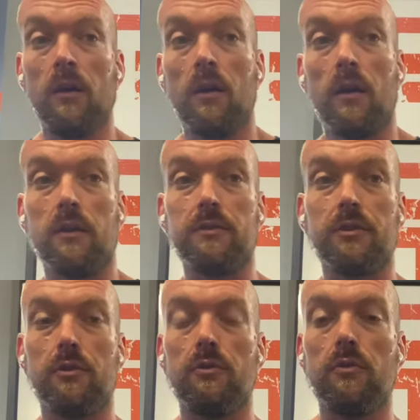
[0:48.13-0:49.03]
And
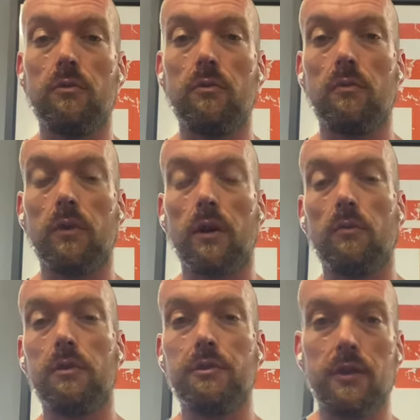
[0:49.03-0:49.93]
so what I
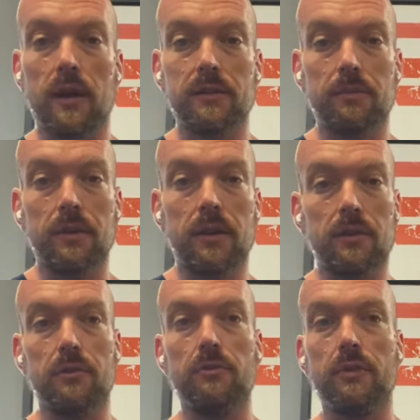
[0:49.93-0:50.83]
want you guys to
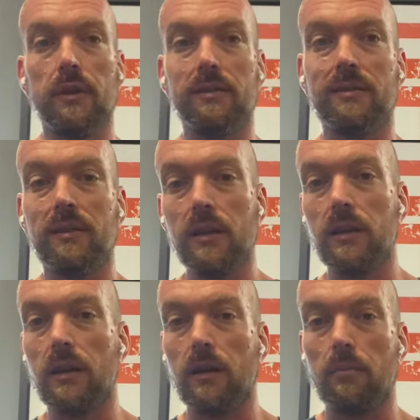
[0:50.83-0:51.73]
begin doing is
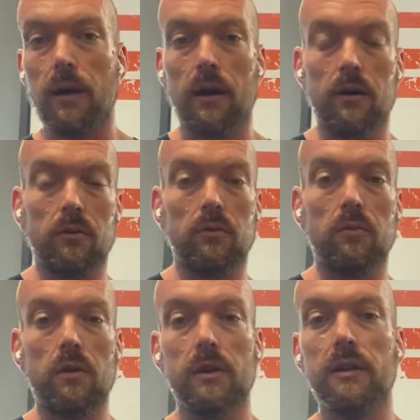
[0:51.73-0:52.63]
thinking about
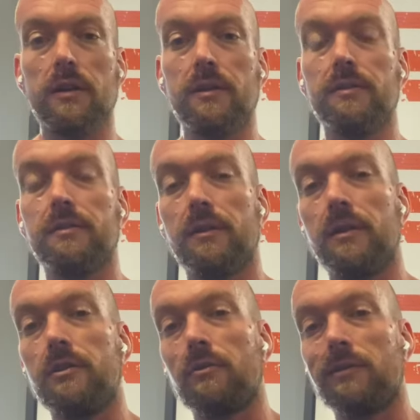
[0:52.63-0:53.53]
what it is
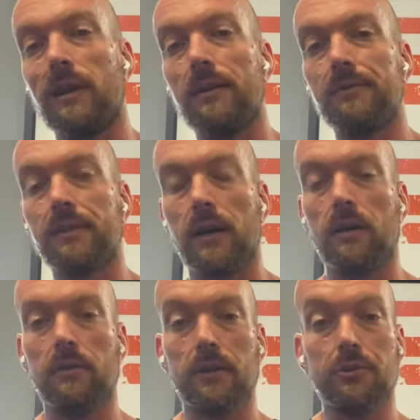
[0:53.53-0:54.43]
in your
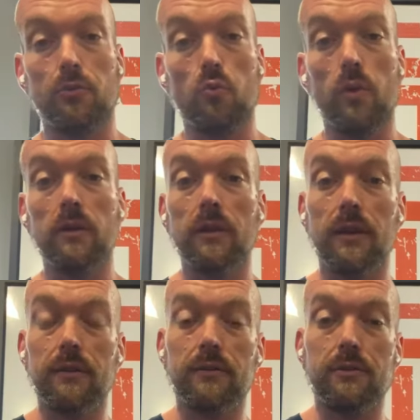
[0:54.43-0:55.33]
lifestyle that you're
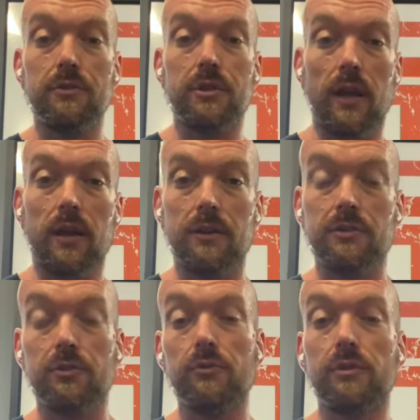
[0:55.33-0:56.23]
willing to
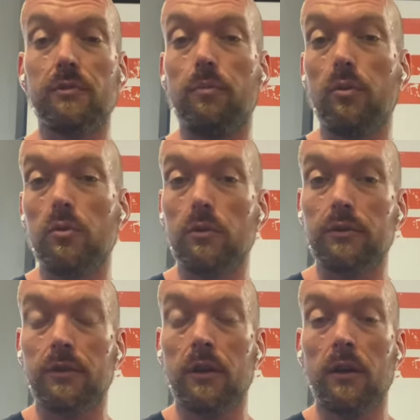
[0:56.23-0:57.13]
change to
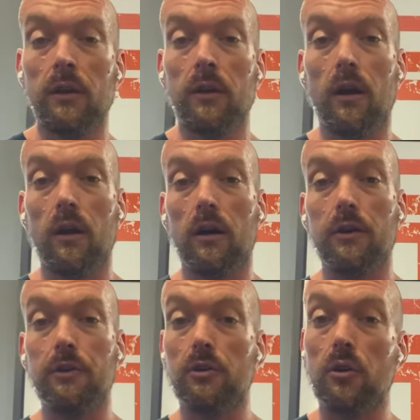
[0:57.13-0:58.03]
support
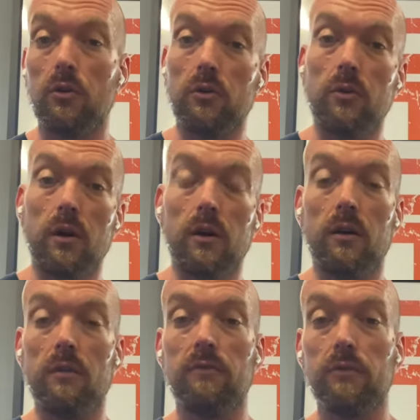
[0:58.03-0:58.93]
your goal
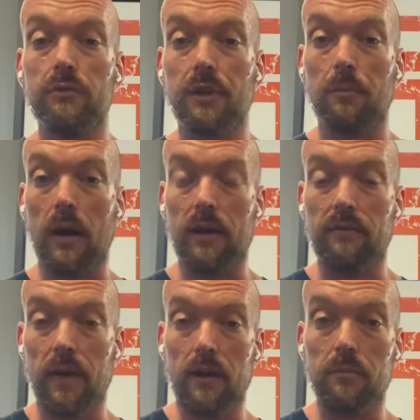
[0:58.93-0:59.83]
of losing body
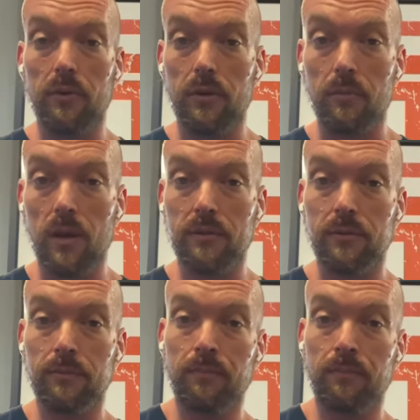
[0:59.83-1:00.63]
fat and building muscle.